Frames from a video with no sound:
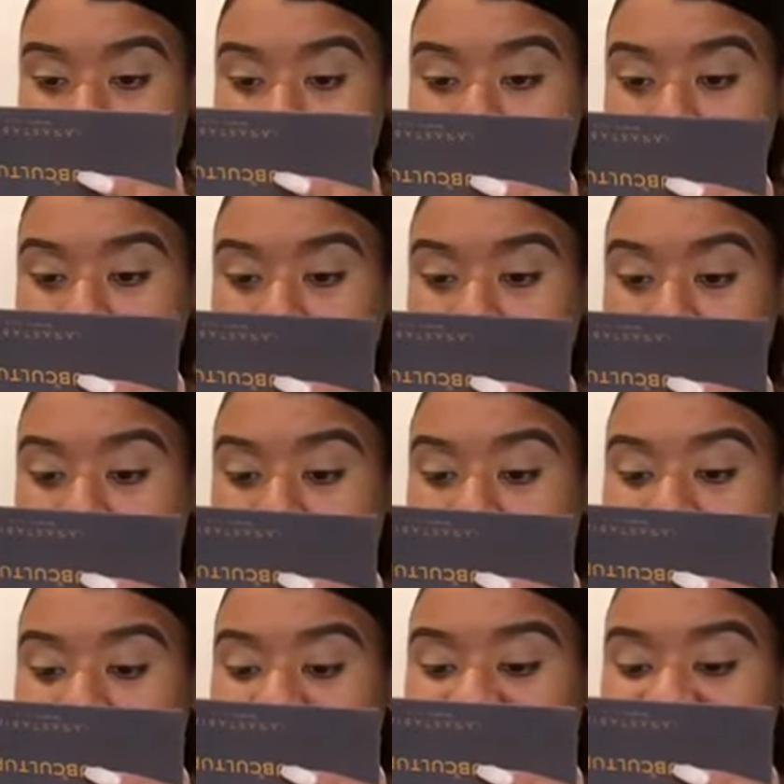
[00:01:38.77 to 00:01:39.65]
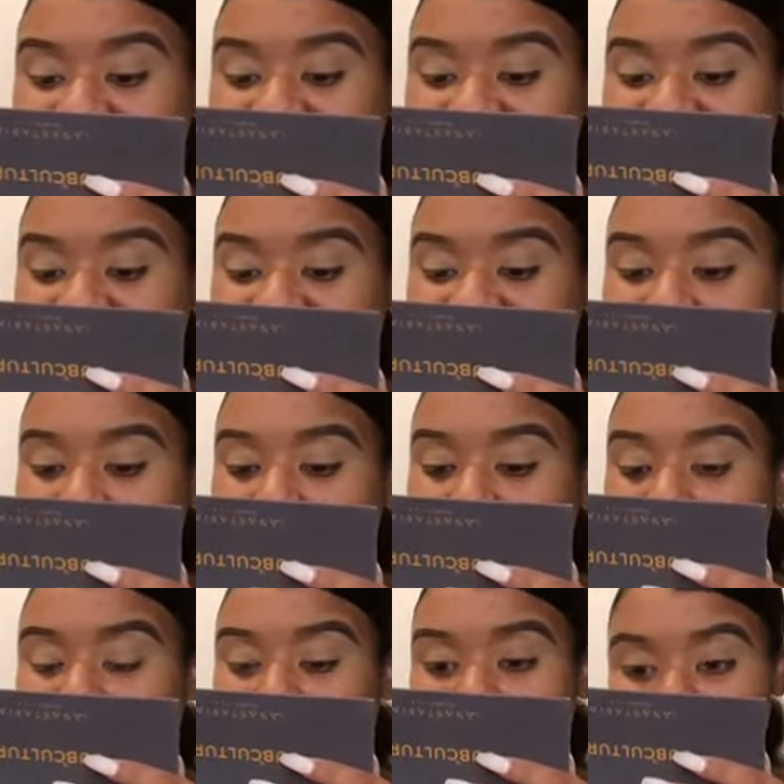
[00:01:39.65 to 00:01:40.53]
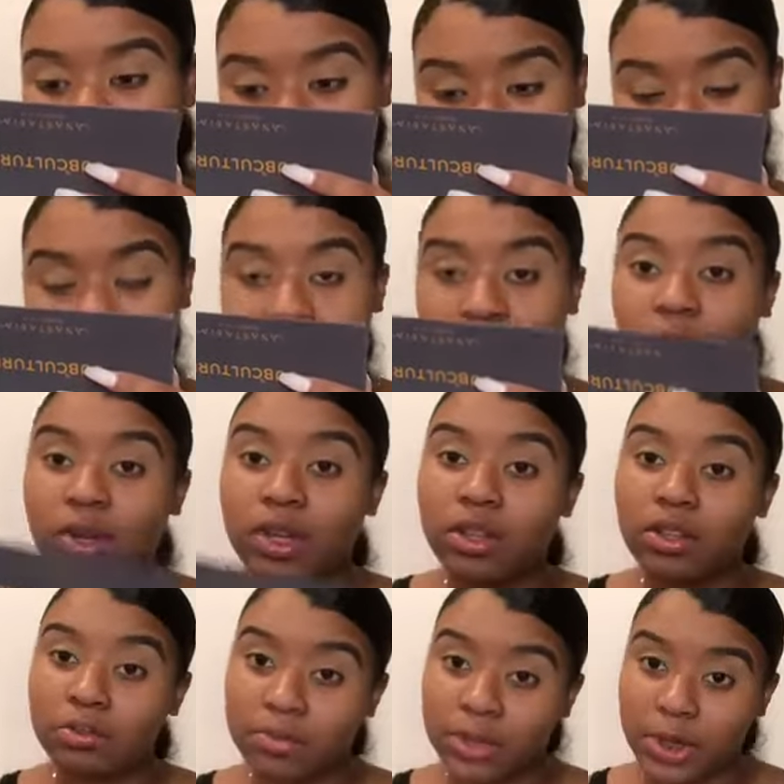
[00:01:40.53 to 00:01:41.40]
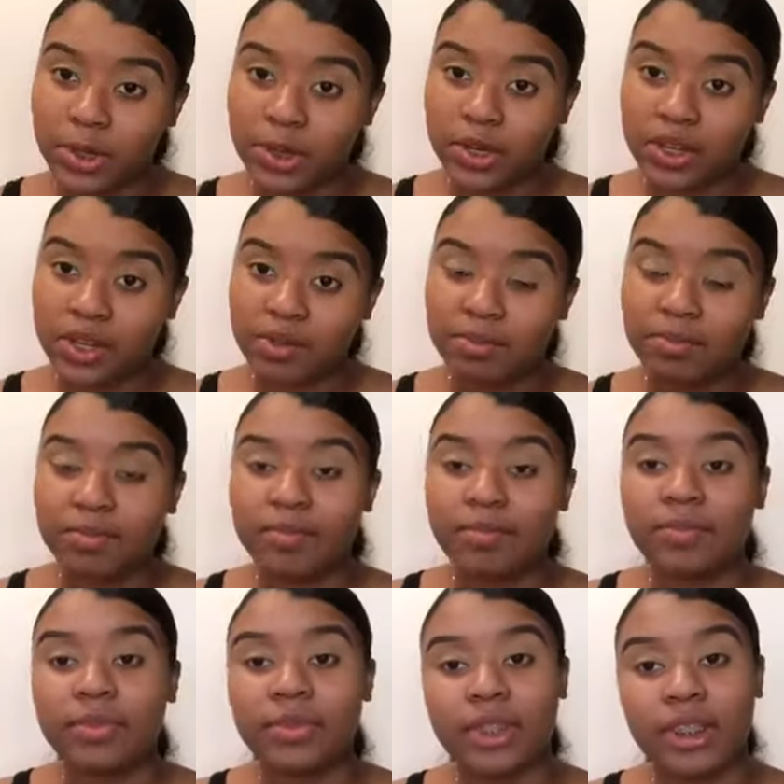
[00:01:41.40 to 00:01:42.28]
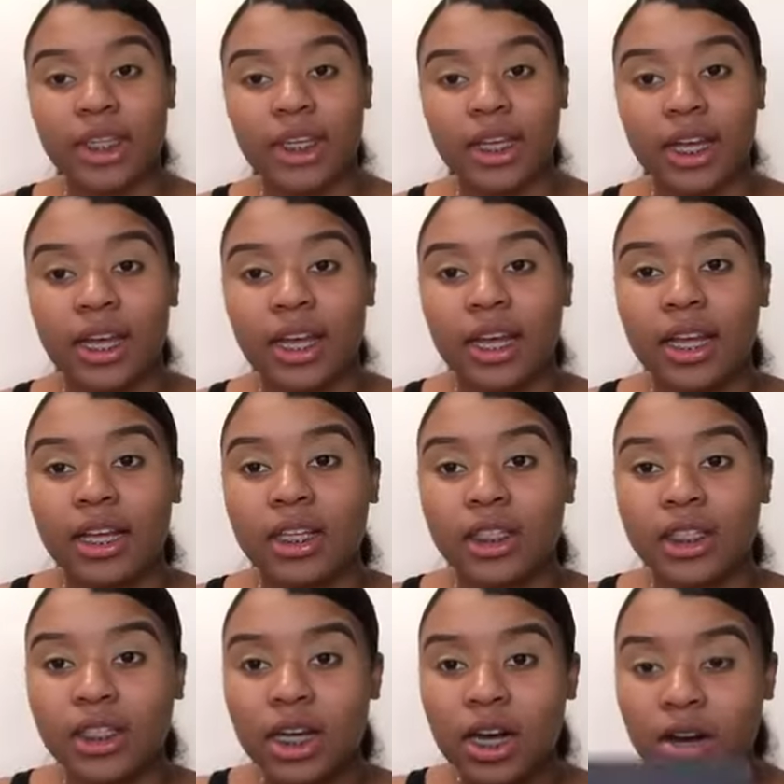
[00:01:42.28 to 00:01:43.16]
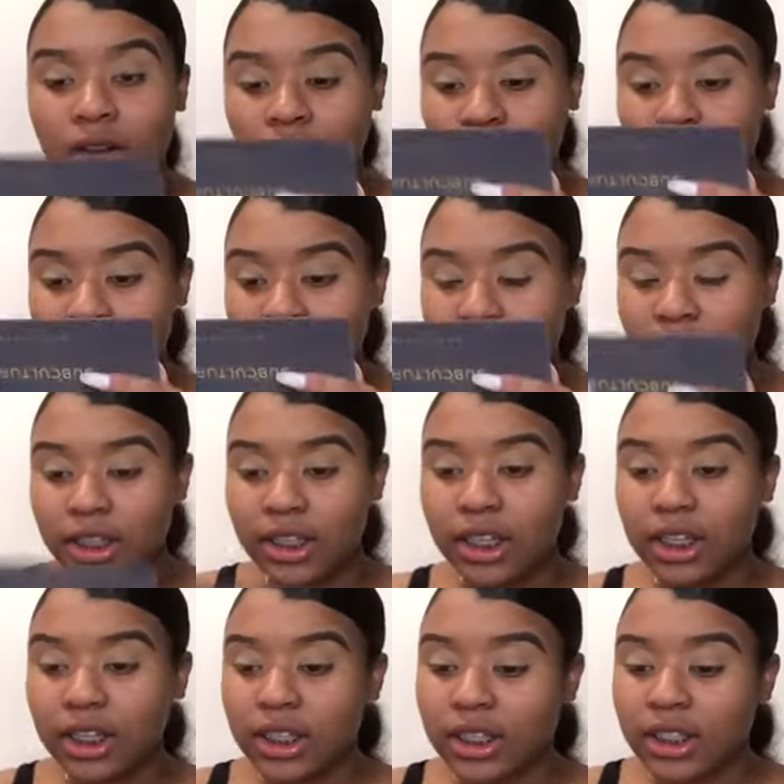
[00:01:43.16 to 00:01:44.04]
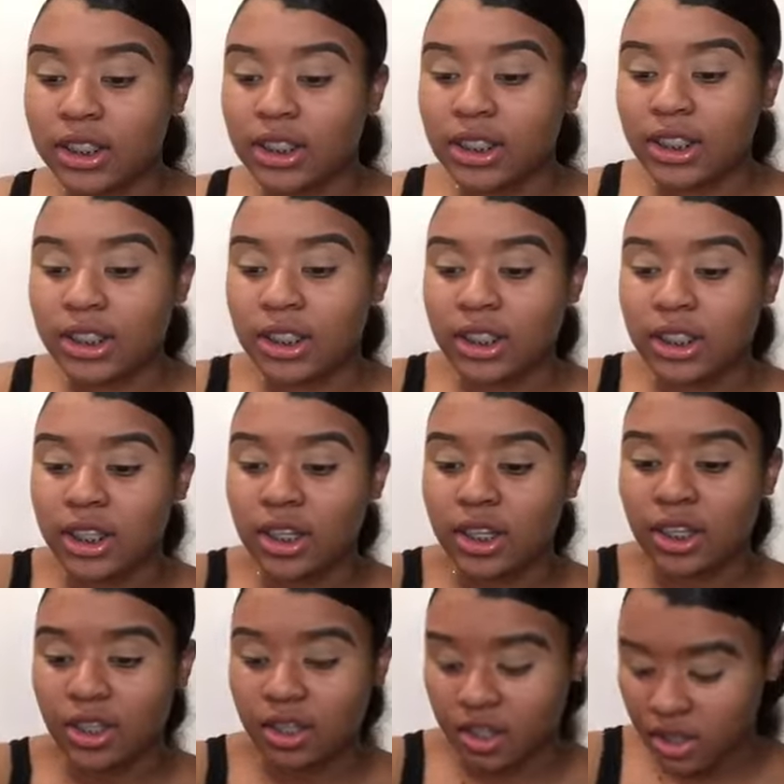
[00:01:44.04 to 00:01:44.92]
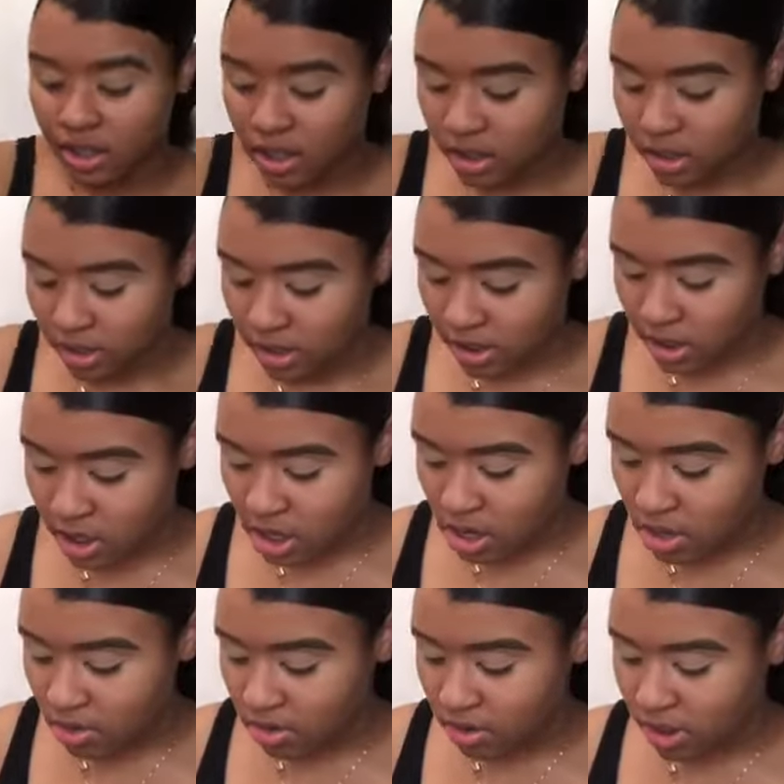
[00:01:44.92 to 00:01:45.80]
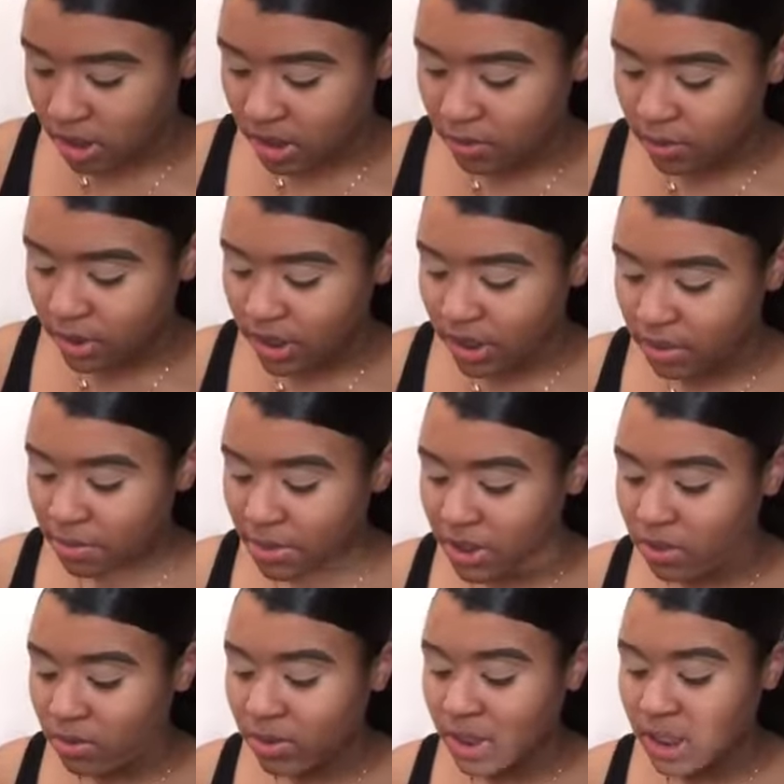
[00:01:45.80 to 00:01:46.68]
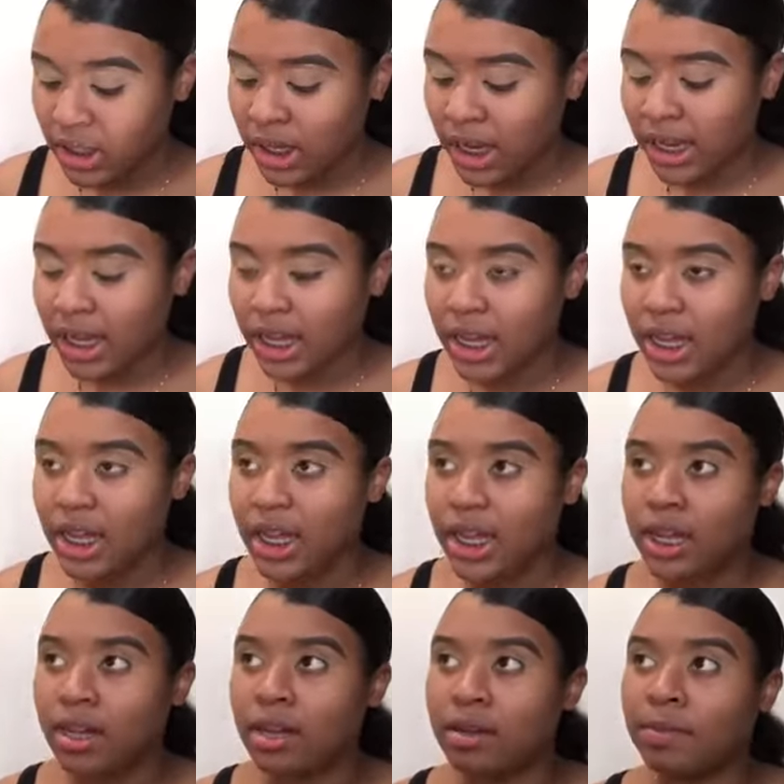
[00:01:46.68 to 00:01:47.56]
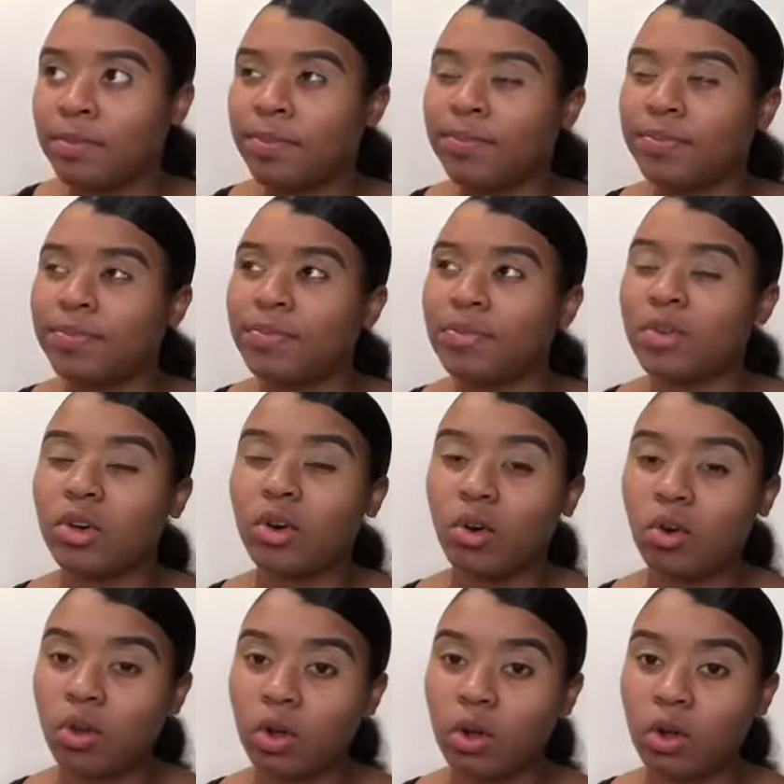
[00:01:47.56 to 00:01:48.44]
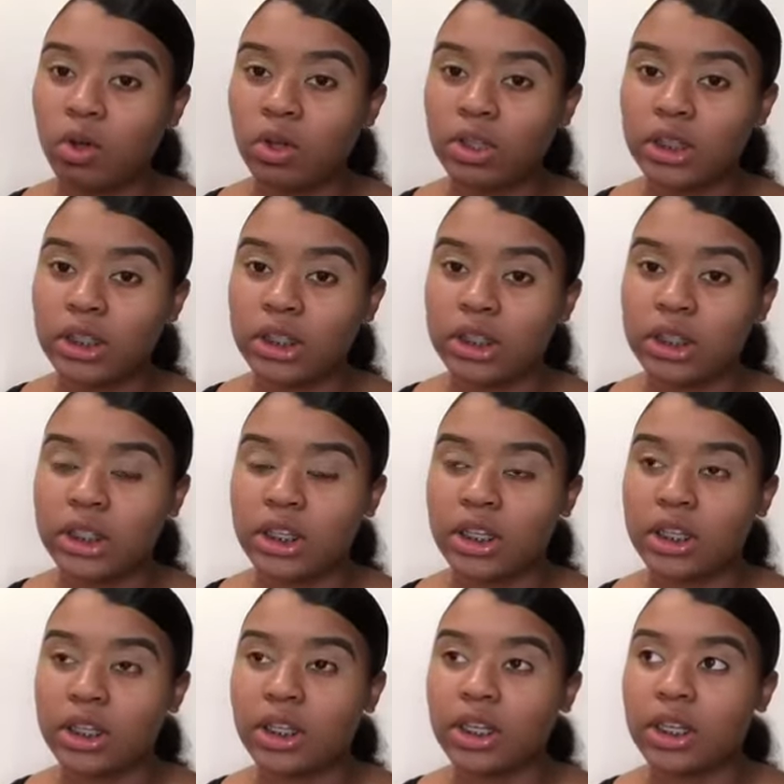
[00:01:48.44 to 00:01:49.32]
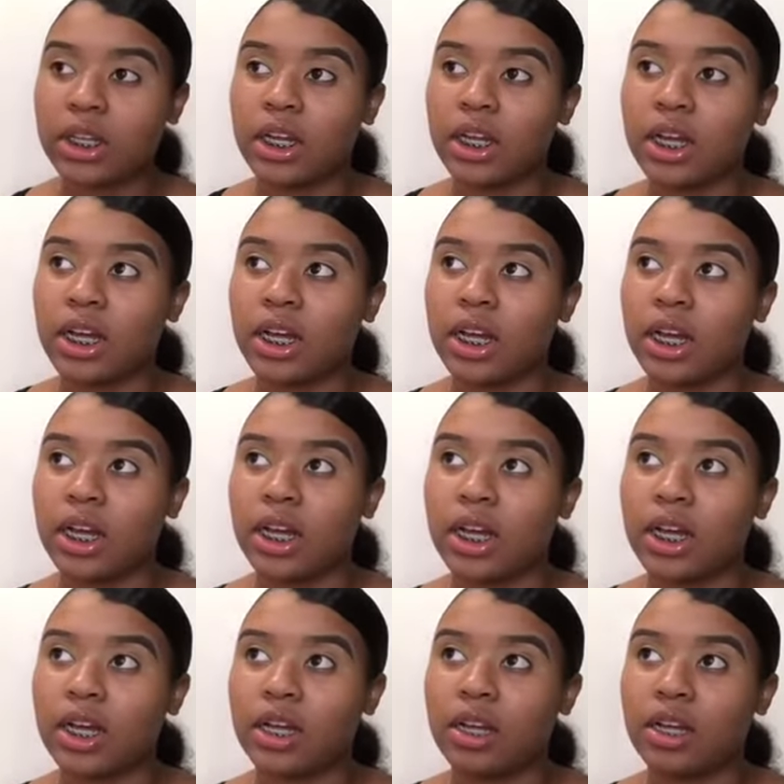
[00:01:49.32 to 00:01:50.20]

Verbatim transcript: because can't find no other mirror. So let's get into this look. So, because we're going to be doing like a um, gold, uh,